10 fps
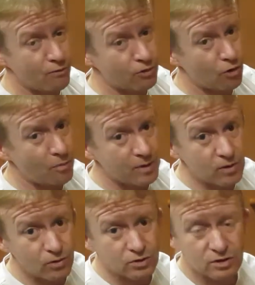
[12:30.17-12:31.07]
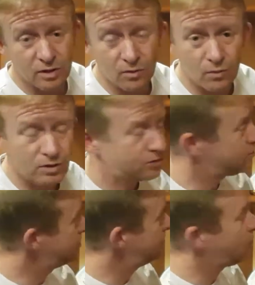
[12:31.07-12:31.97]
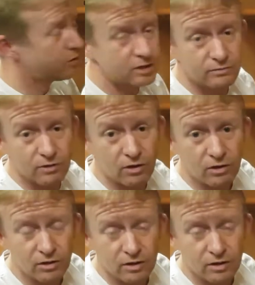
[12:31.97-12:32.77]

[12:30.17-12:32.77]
I've got, because once you've got this far,